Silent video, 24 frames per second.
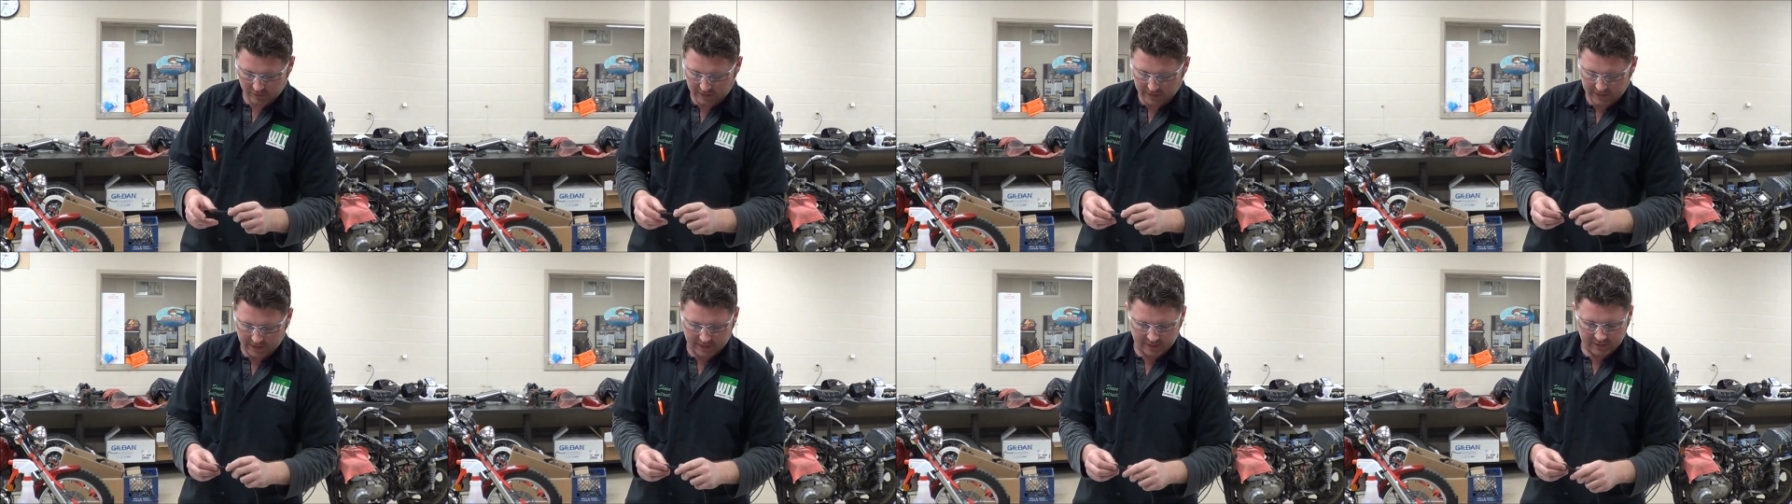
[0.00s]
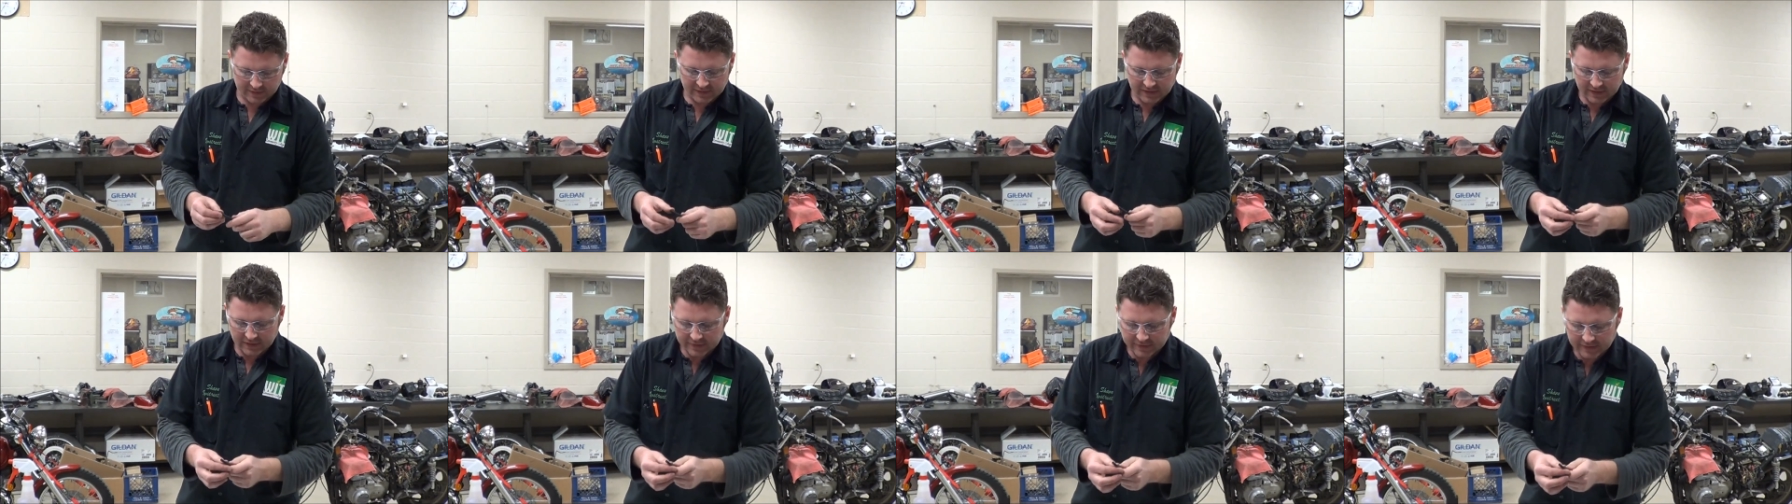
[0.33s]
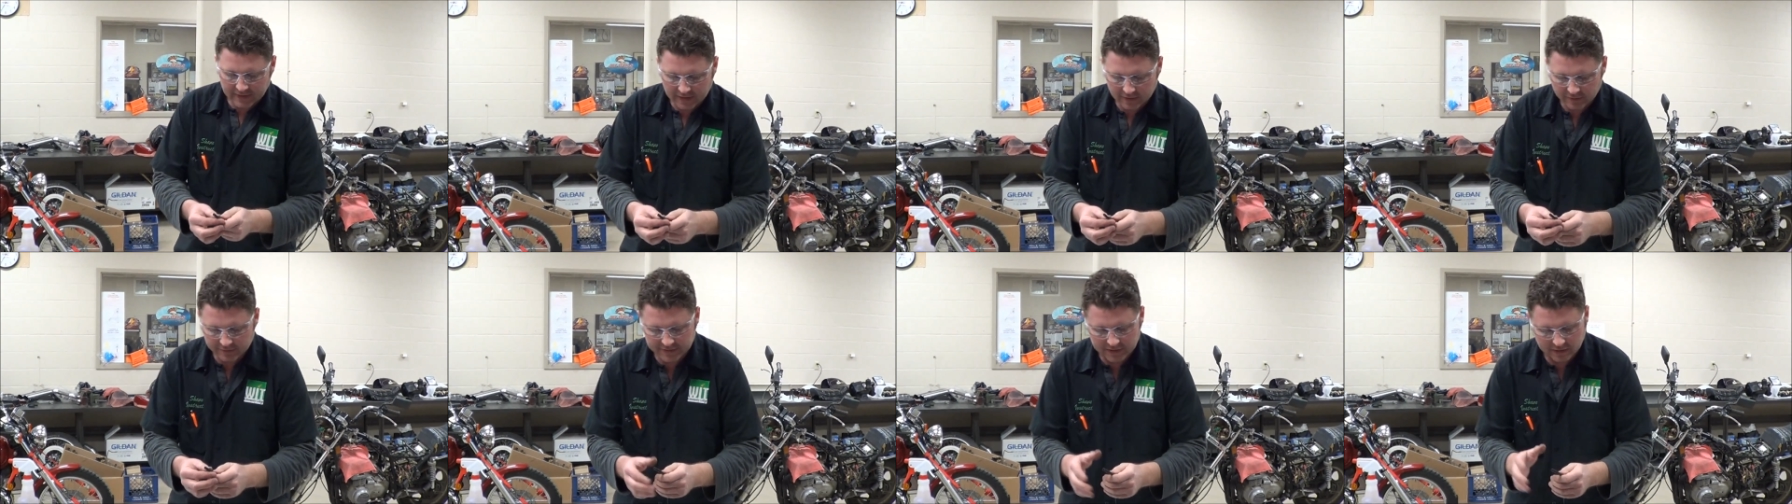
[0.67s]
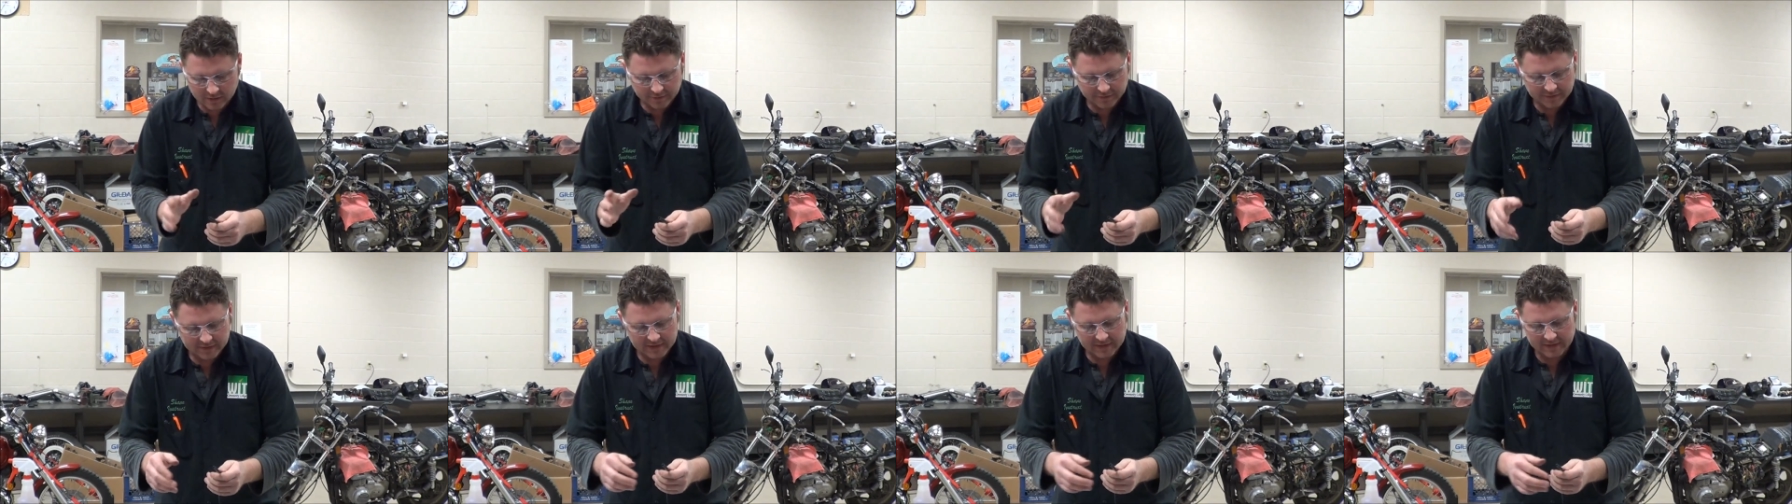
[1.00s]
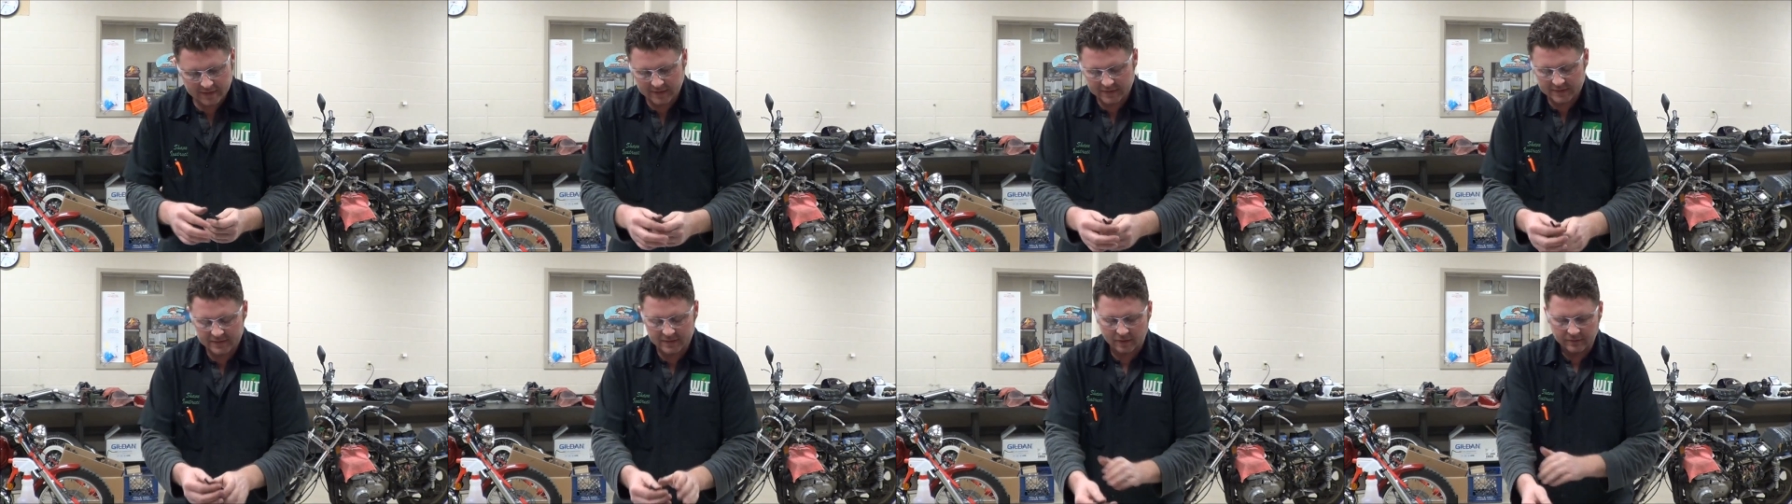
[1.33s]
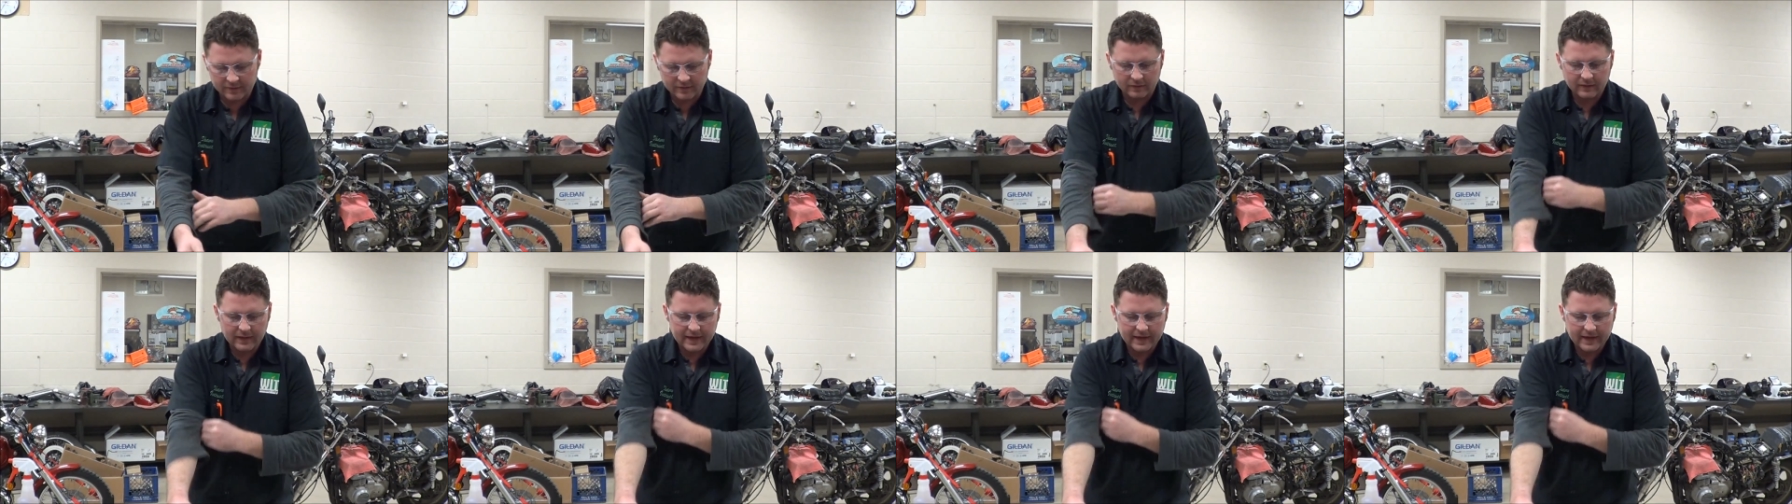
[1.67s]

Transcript: okay? Now, the other thing is, on the